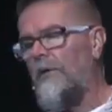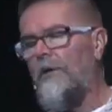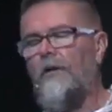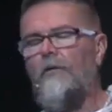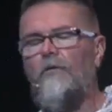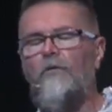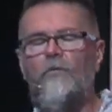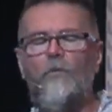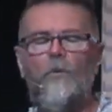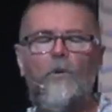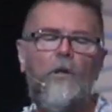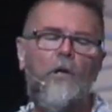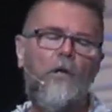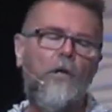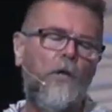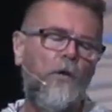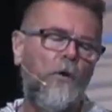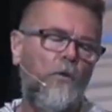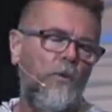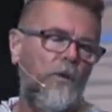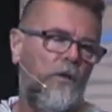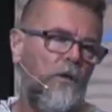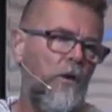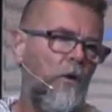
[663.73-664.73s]
really, is what
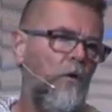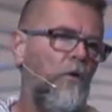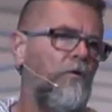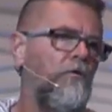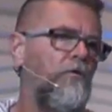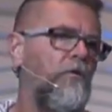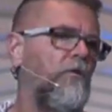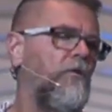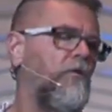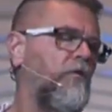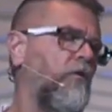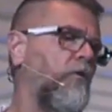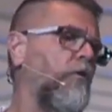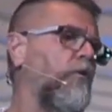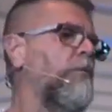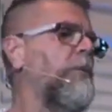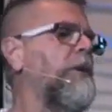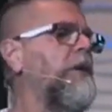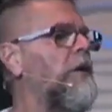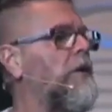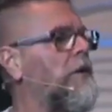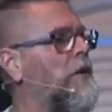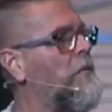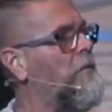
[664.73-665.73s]
we know as the
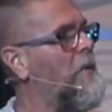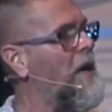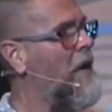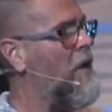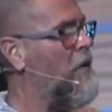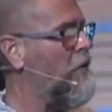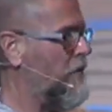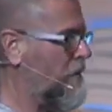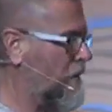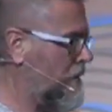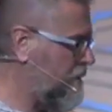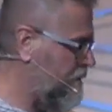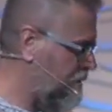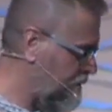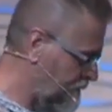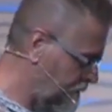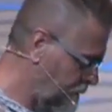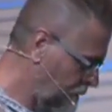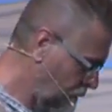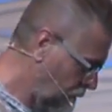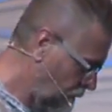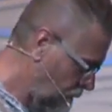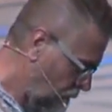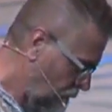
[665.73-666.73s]
Sermon on the Mount.
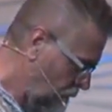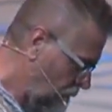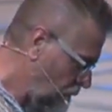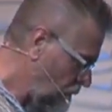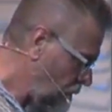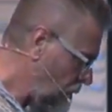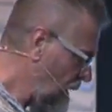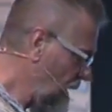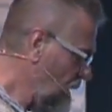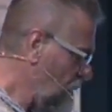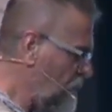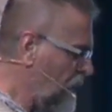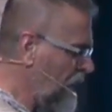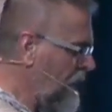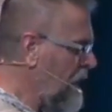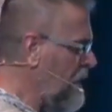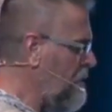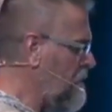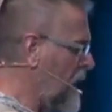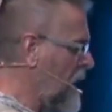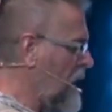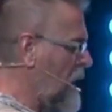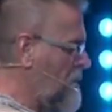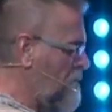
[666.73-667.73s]
But
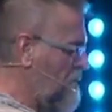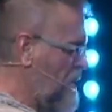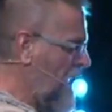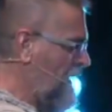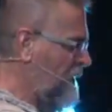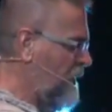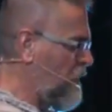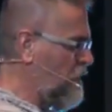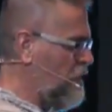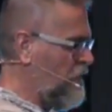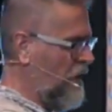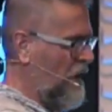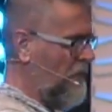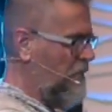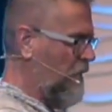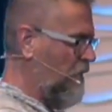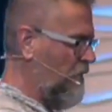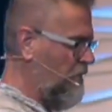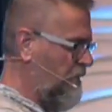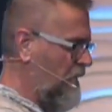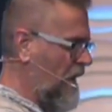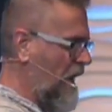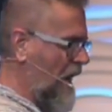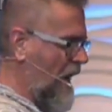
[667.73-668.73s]
in Matthew
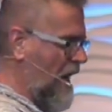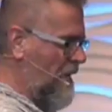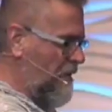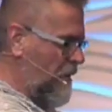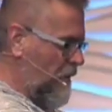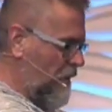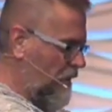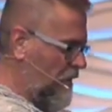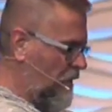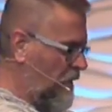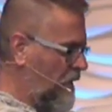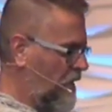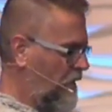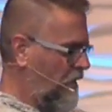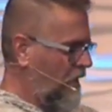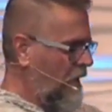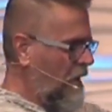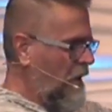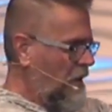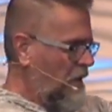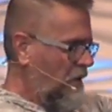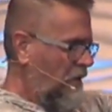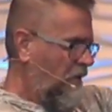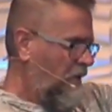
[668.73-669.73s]
chapter 5, there's this
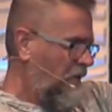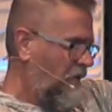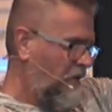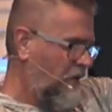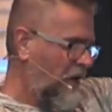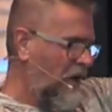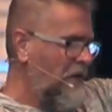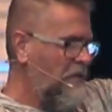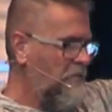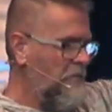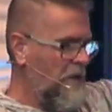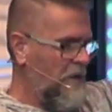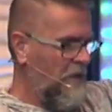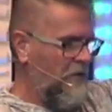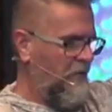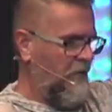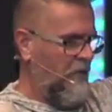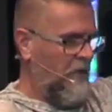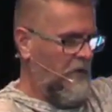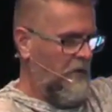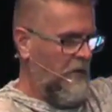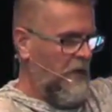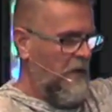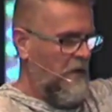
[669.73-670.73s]
segment
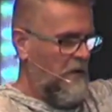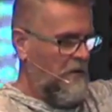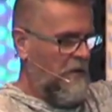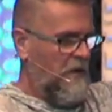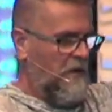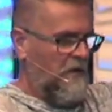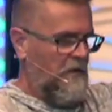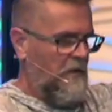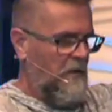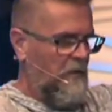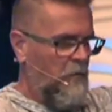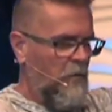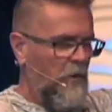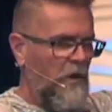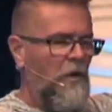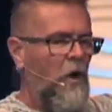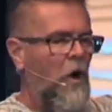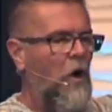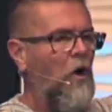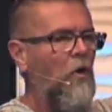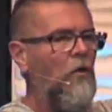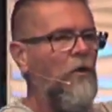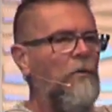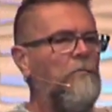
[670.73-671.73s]
that, that, that, we
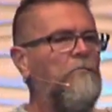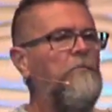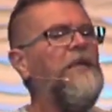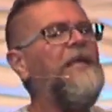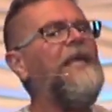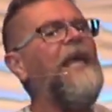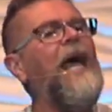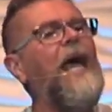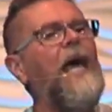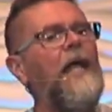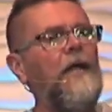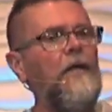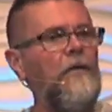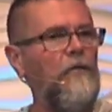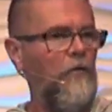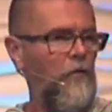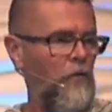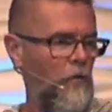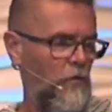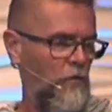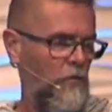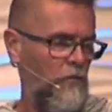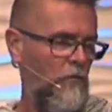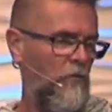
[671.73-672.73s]
call the
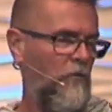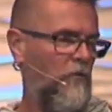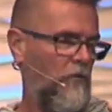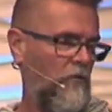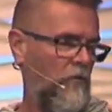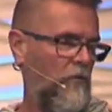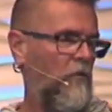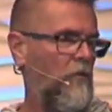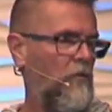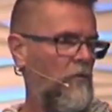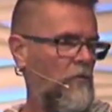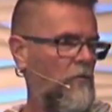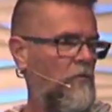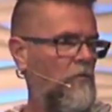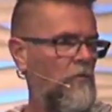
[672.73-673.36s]
Beatitudes